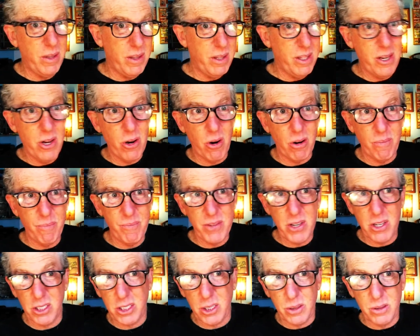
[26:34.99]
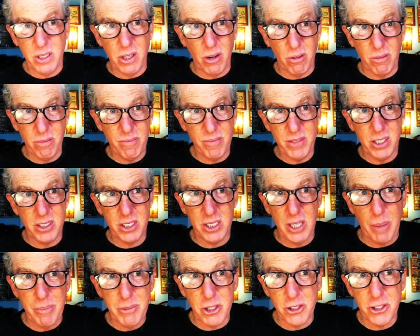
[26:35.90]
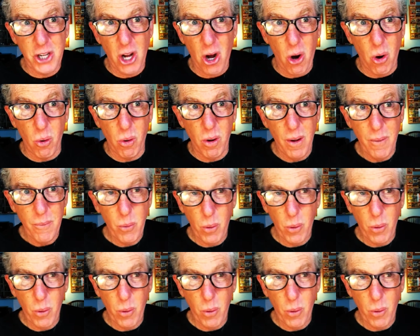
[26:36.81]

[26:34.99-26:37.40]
you stubbed your toe,